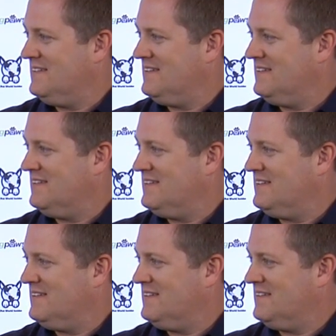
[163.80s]

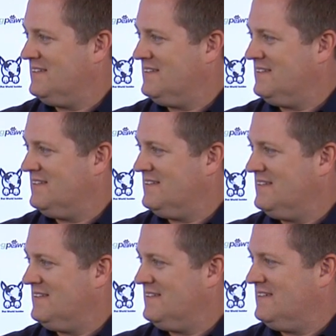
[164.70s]

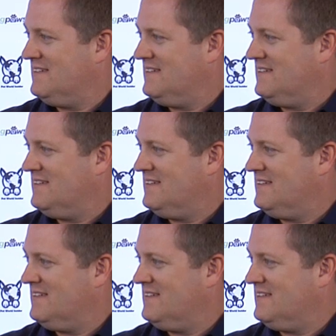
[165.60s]

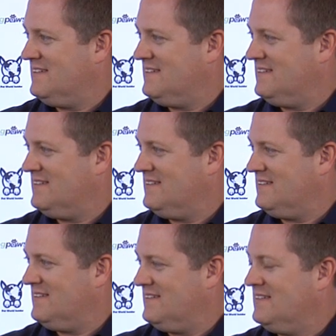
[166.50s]

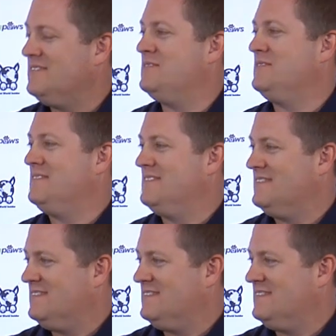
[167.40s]
[no speech]